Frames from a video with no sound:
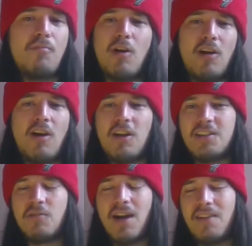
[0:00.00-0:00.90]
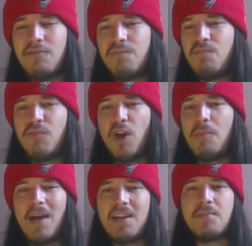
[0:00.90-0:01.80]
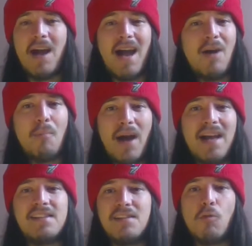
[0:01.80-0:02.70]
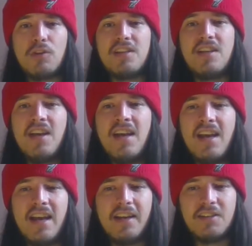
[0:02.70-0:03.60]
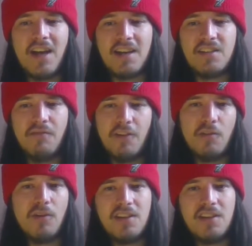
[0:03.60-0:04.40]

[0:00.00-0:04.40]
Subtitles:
I still have nightmares about how bad he was in Jacksonville.